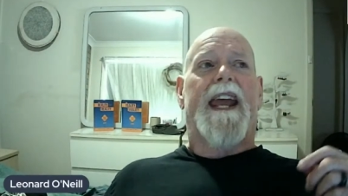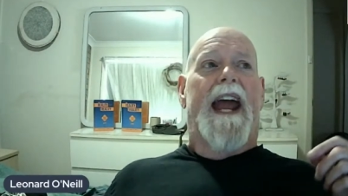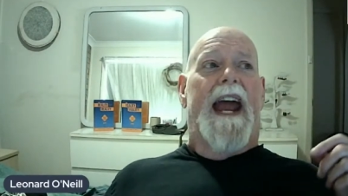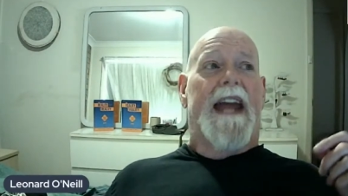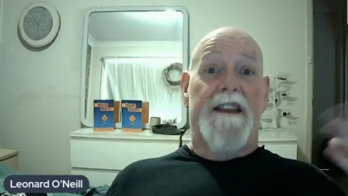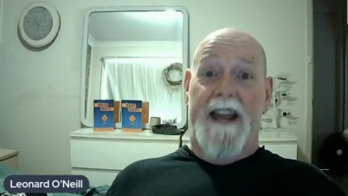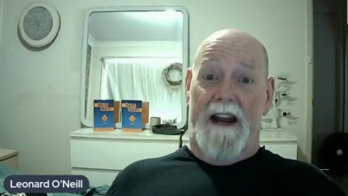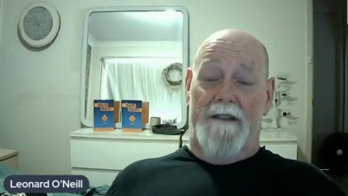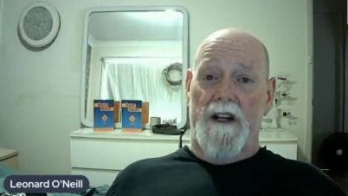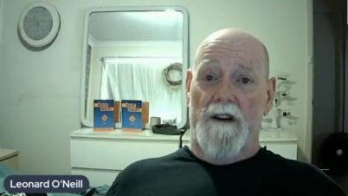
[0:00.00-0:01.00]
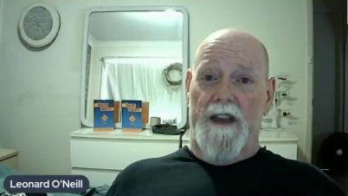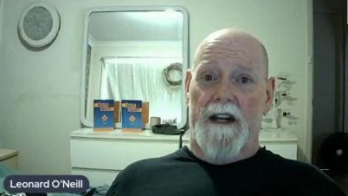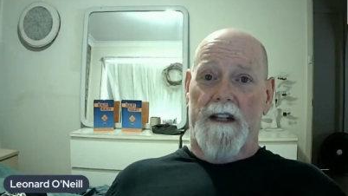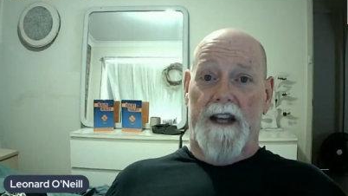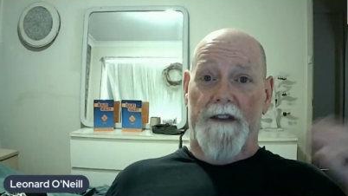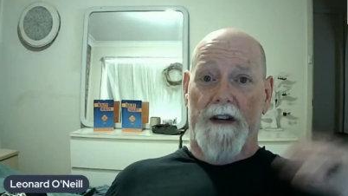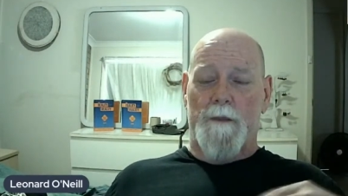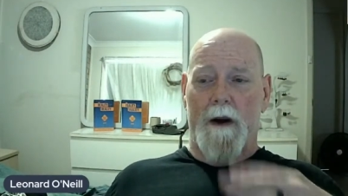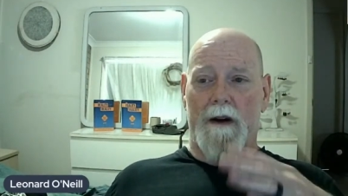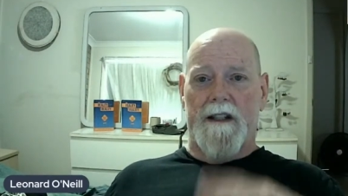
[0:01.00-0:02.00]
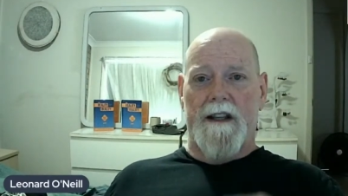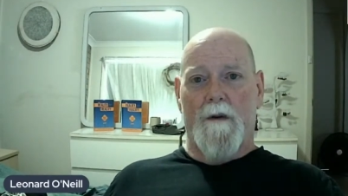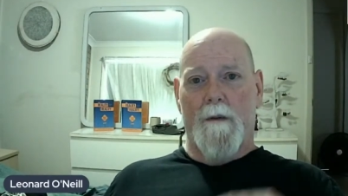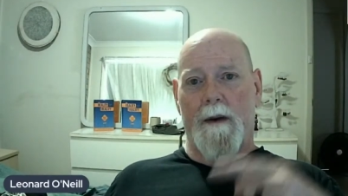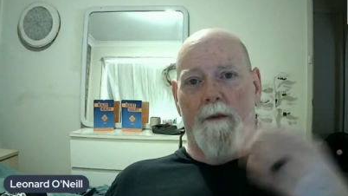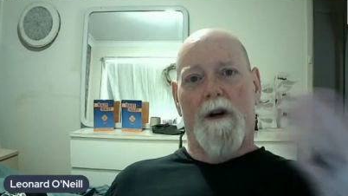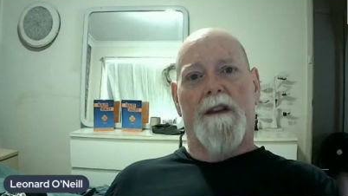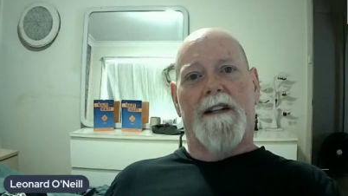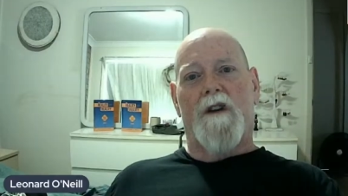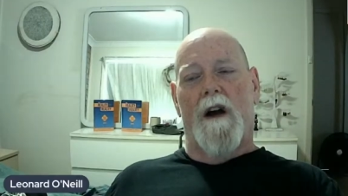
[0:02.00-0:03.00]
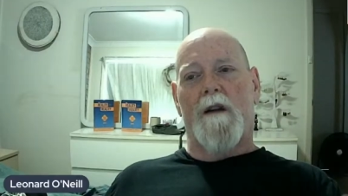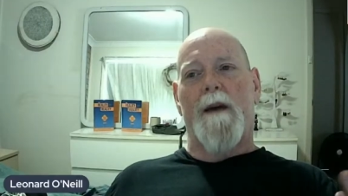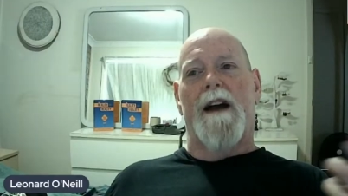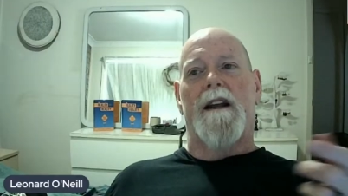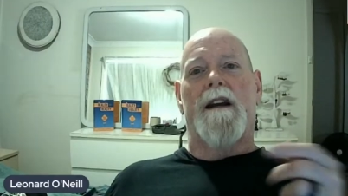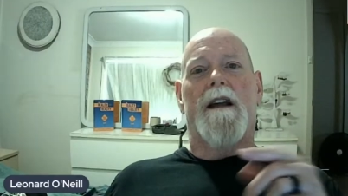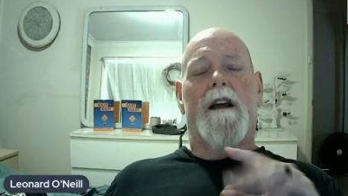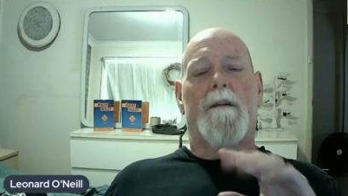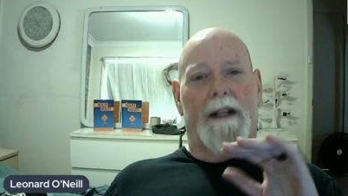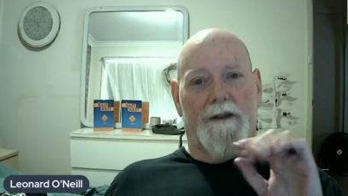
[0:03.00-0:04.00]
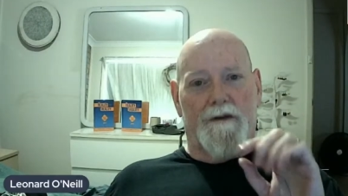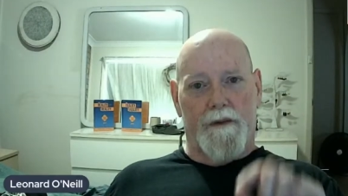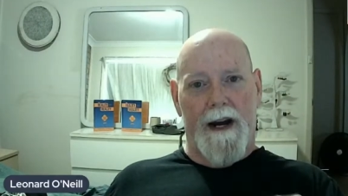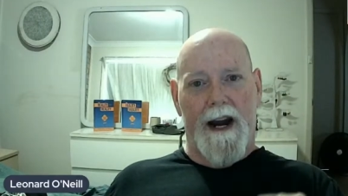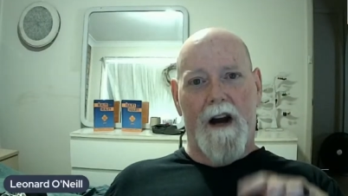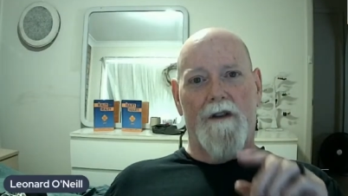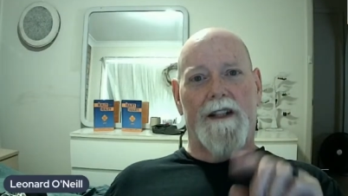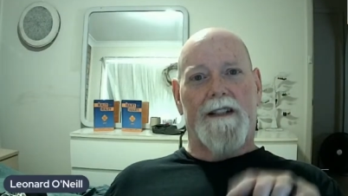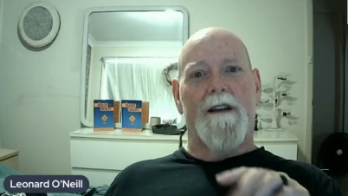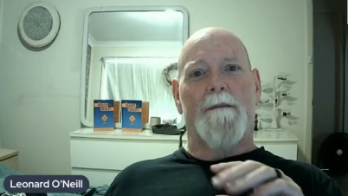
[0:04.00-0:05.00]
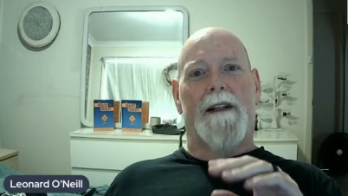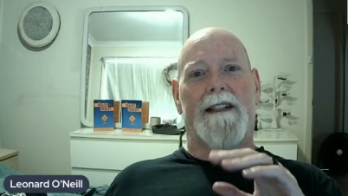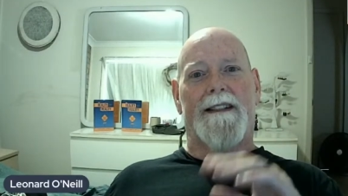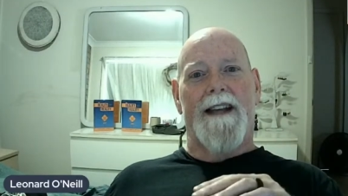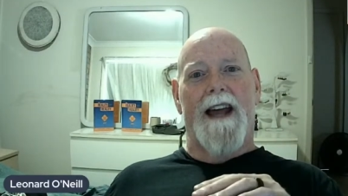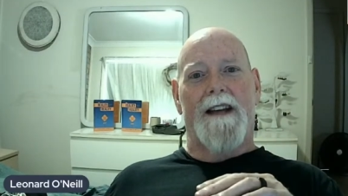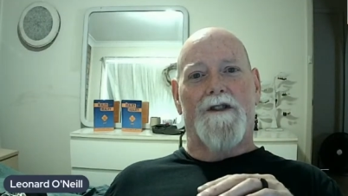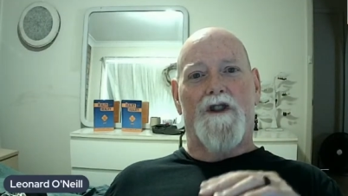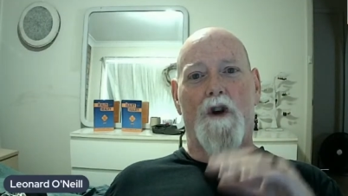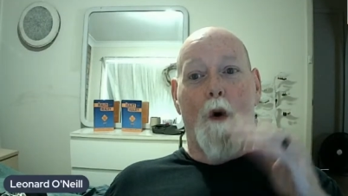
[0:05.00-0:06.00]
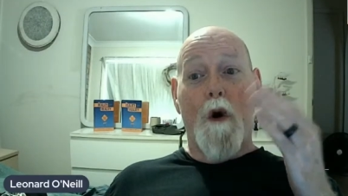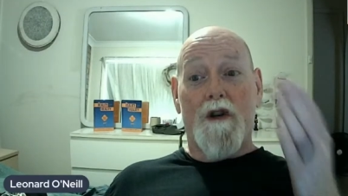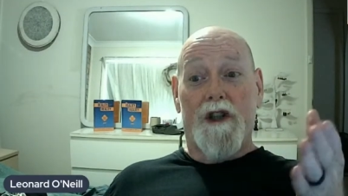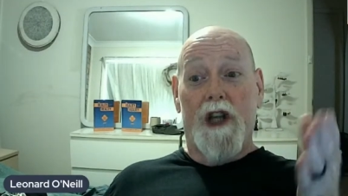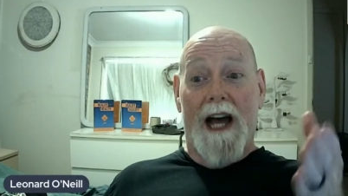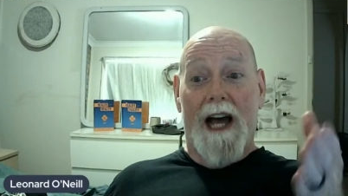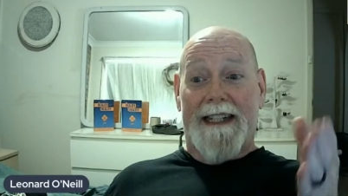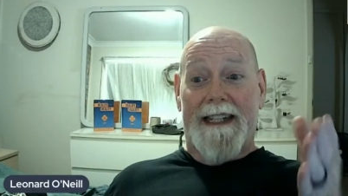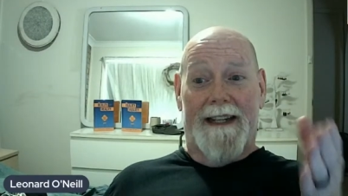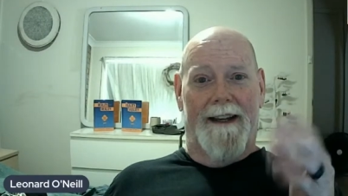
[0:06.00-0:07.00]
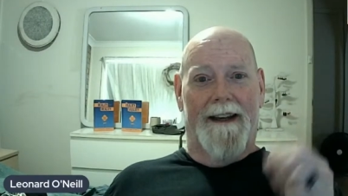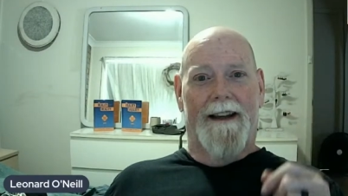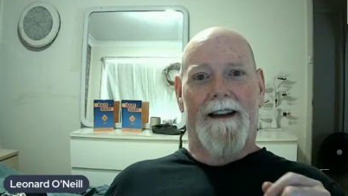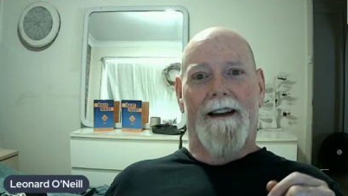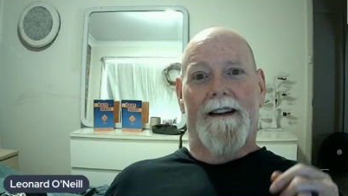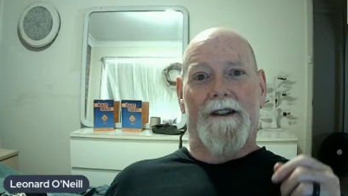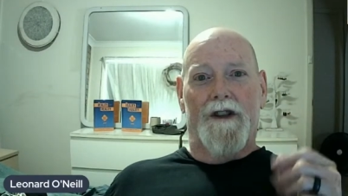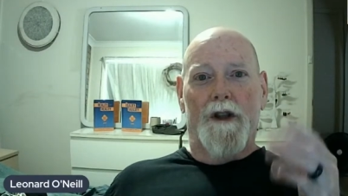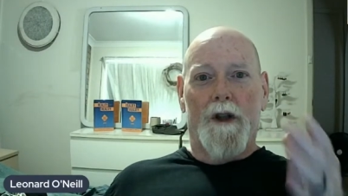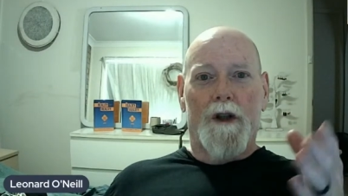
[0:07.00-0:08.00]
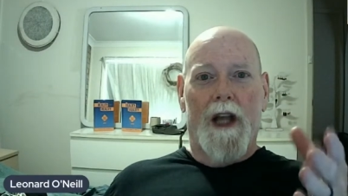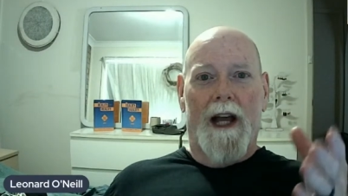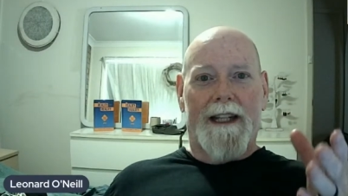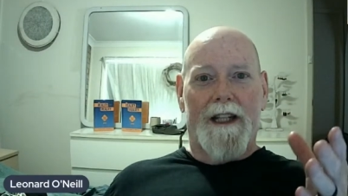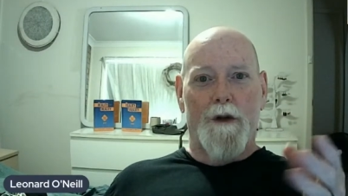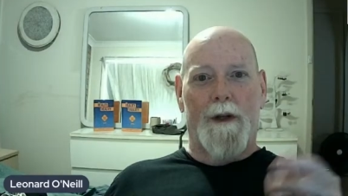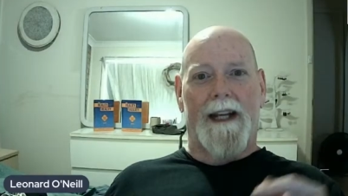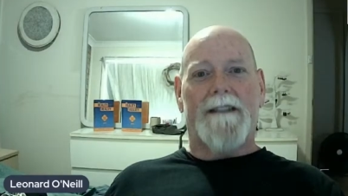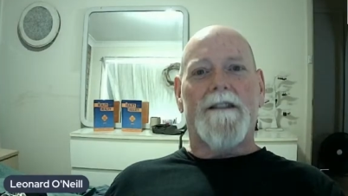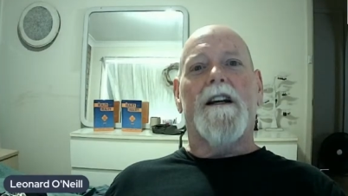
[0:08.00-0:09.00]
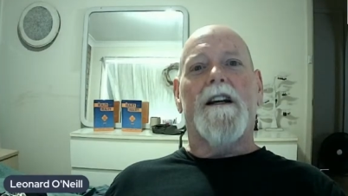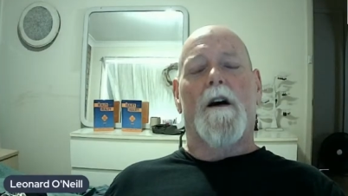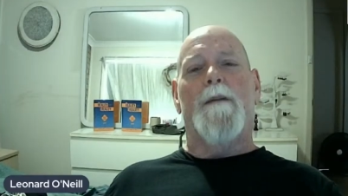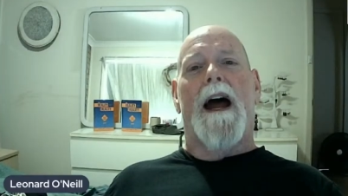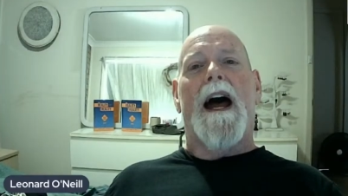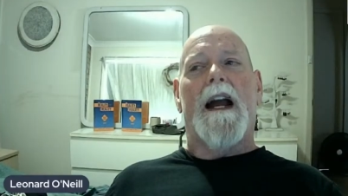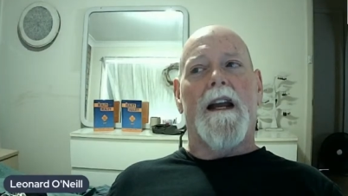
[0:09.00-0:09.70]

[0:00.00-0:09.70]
And then they have the near-death experience, and they remember it, and they talk about it. But it's rare that somebody says, you're lucky you get to go back,